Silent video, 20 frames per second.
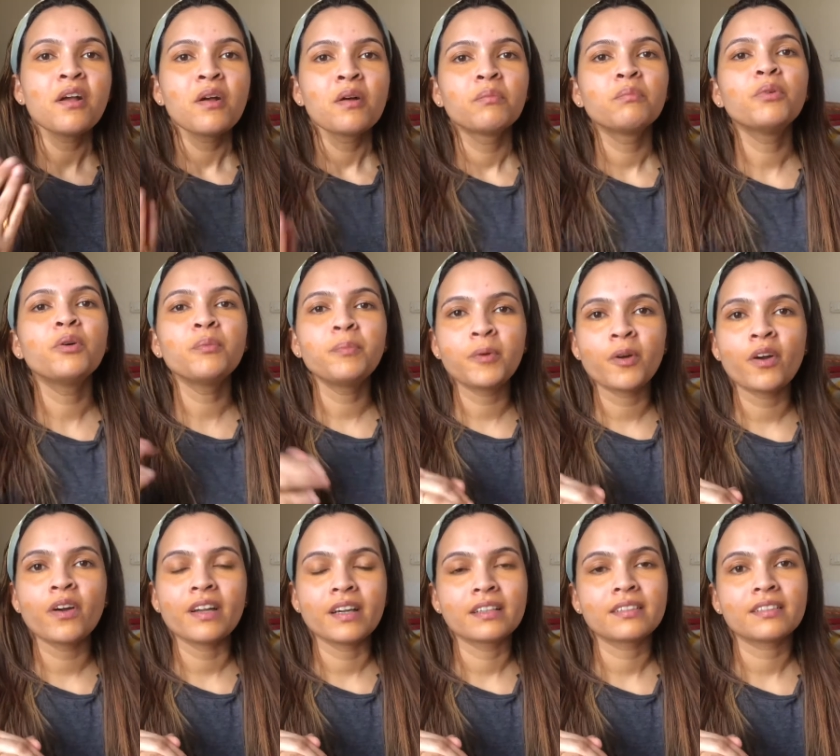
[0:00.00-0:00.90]
more
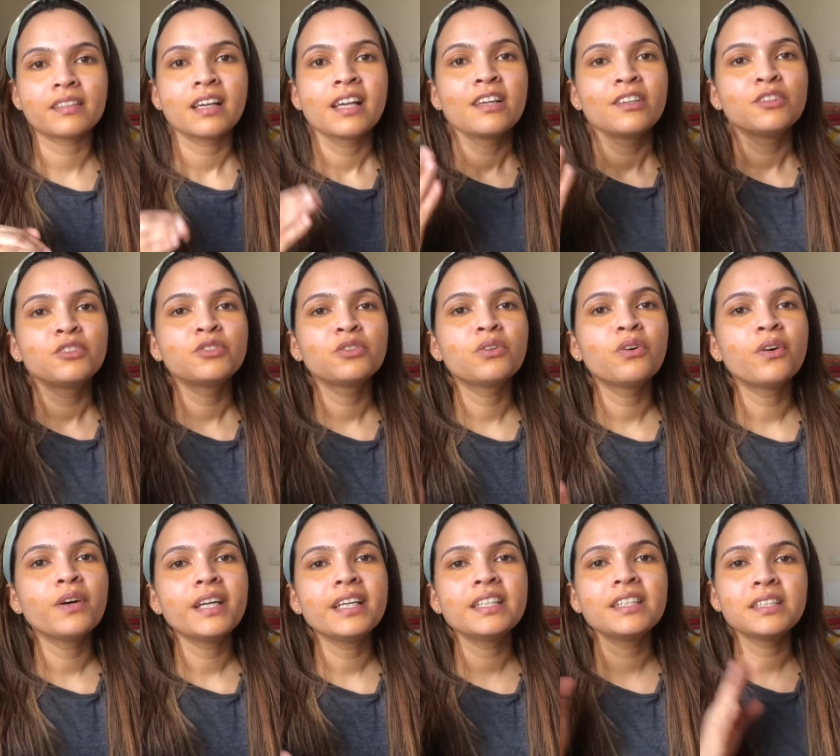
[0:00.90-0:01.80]
product. So
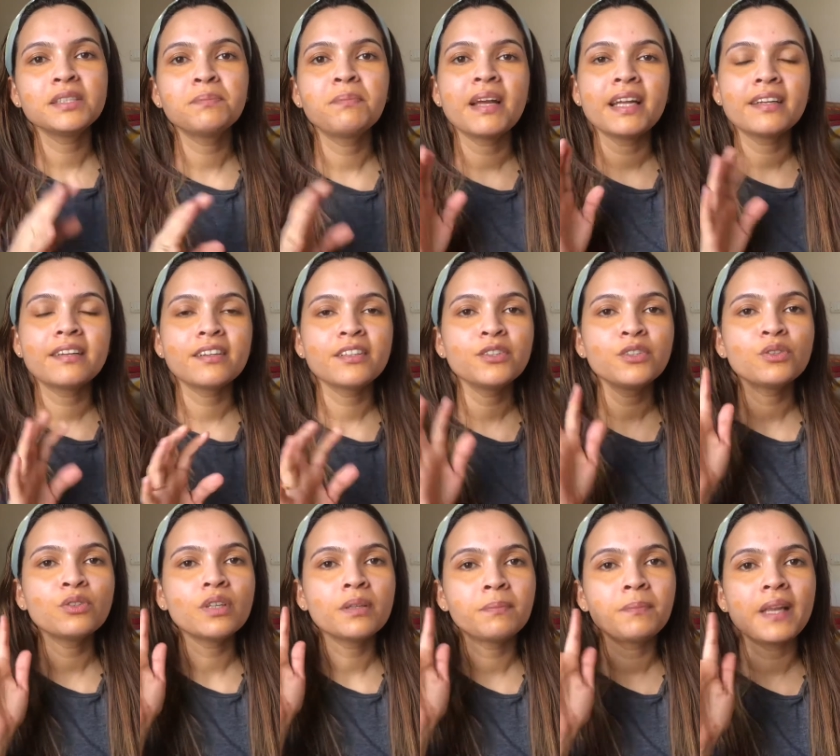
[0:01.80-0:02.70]
it is better
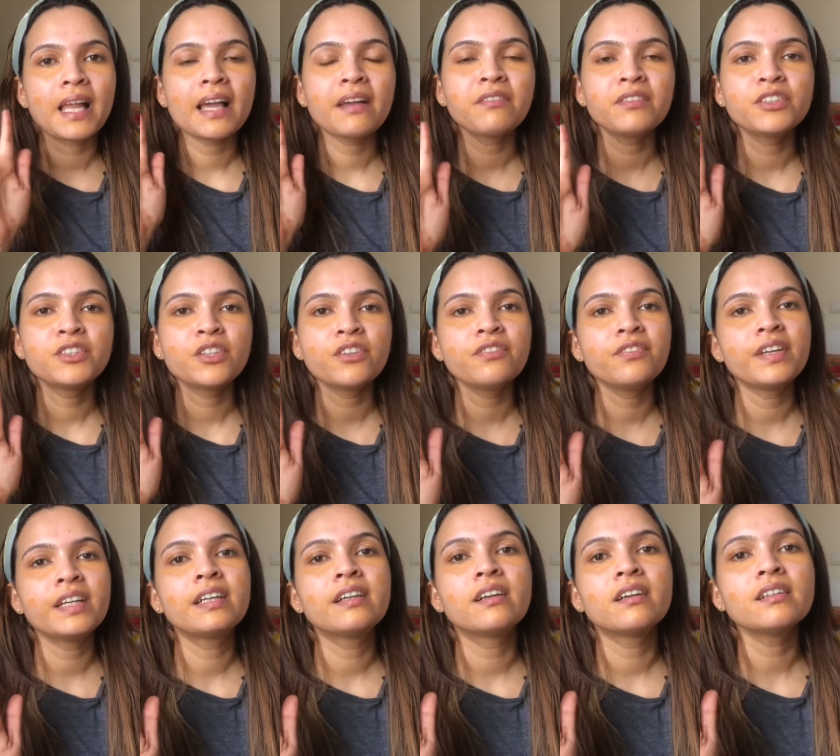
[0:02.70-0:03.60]
to apply with your
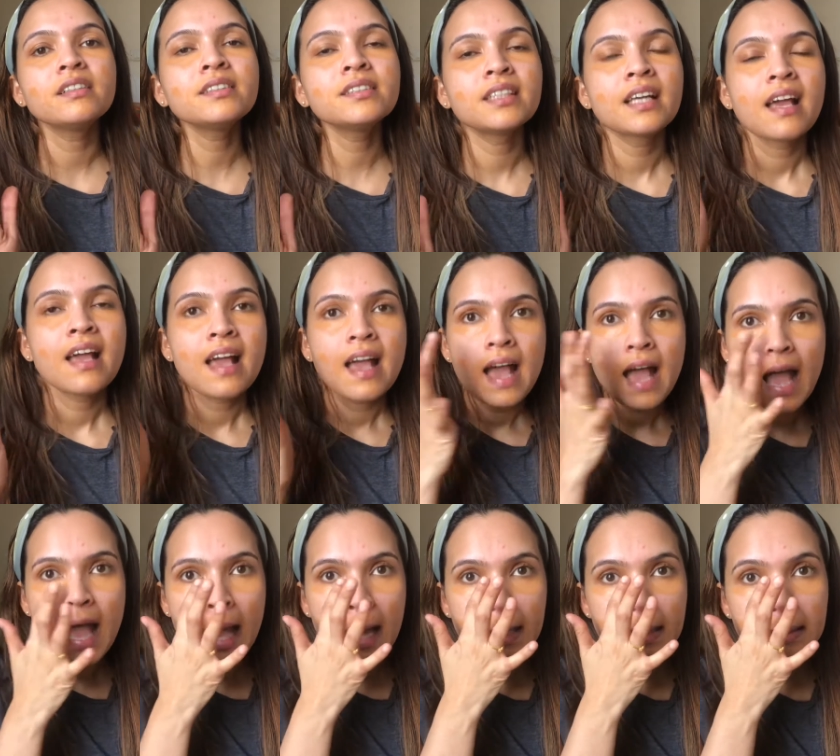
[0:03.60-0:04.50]
fingers
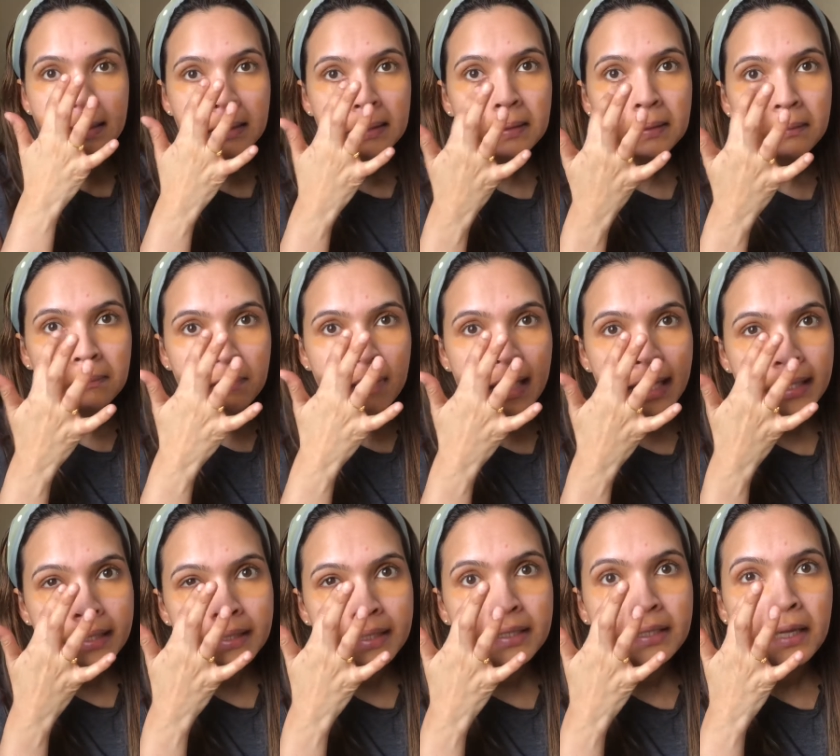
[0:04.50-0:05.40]
and
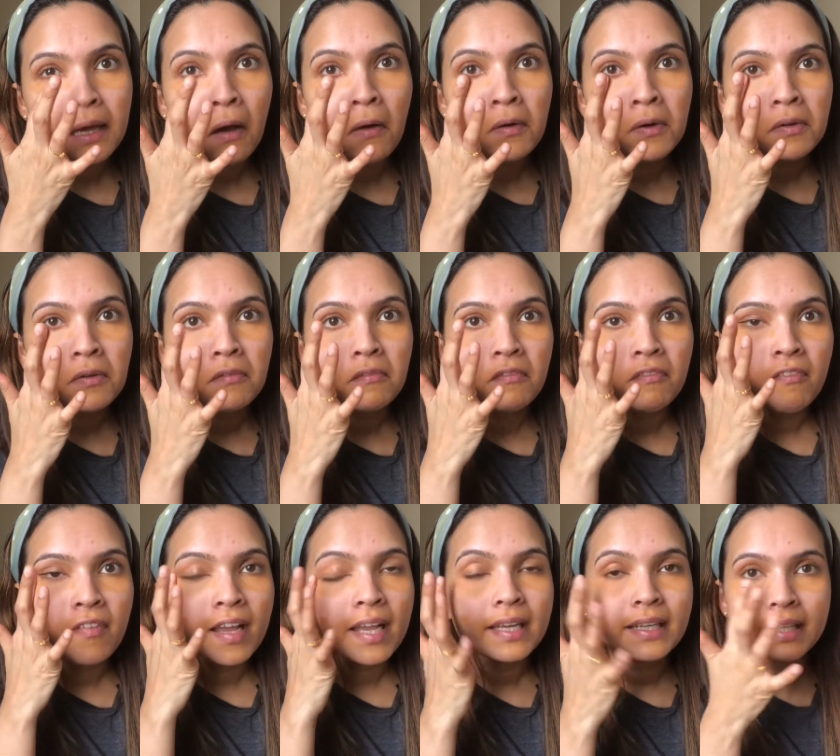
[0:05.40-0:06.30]
blend it out
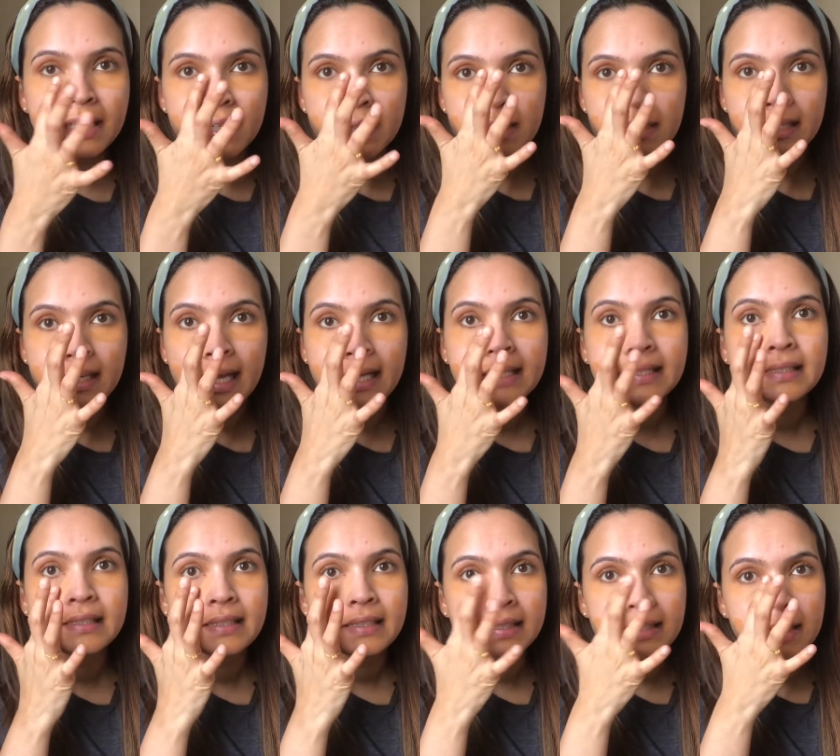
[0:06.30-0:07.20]
very
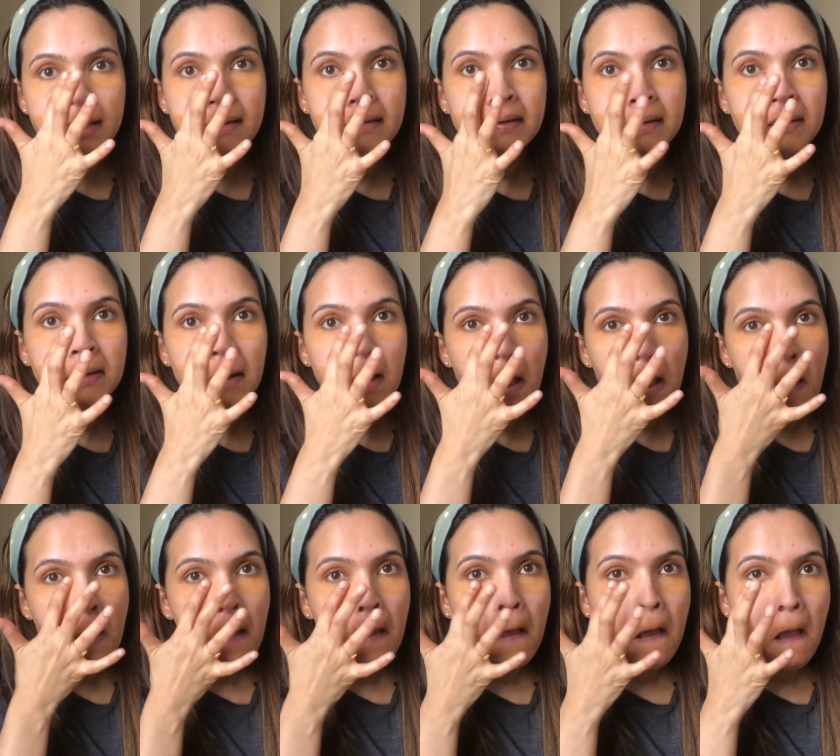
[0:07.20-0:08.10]
lightly.
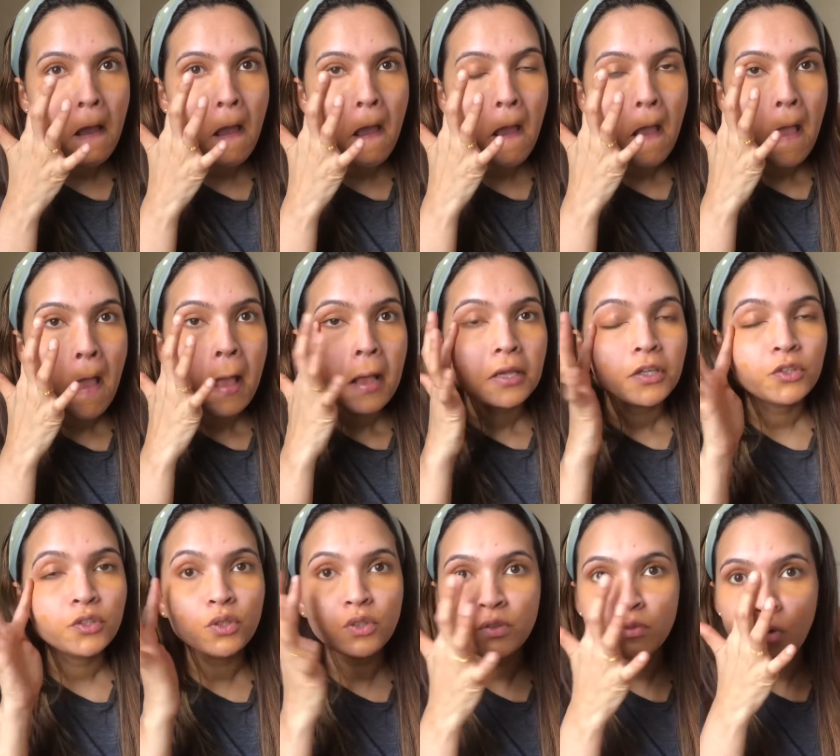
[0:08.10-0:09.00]

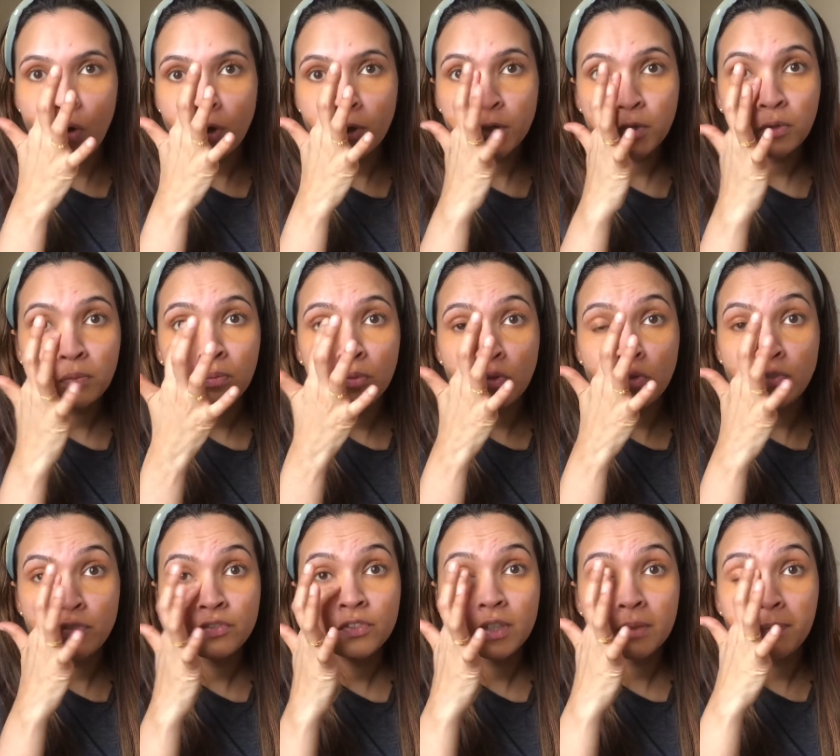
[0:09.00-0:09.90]
You don't want to
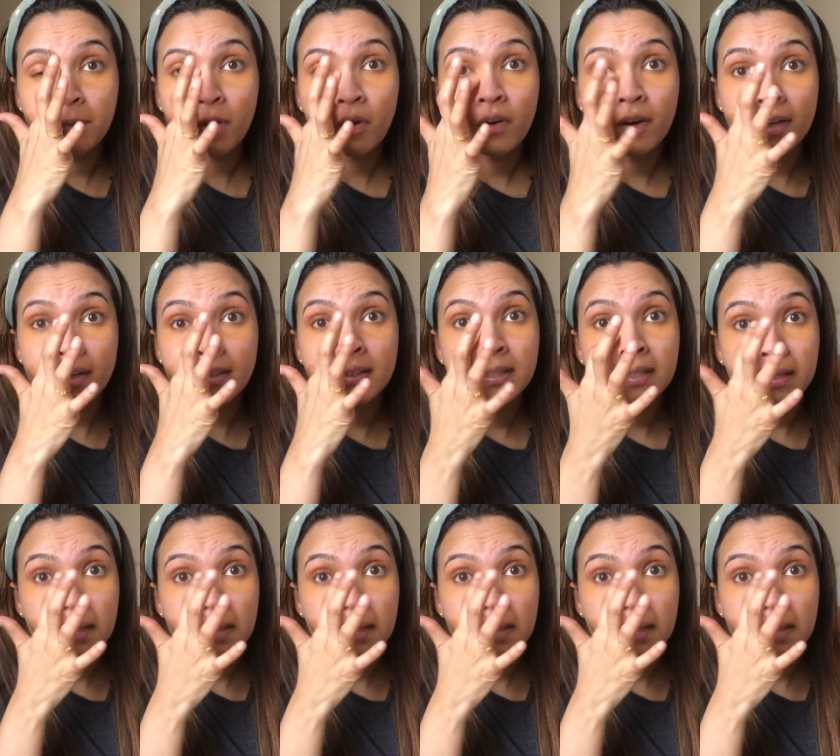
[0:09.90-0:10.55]
move the product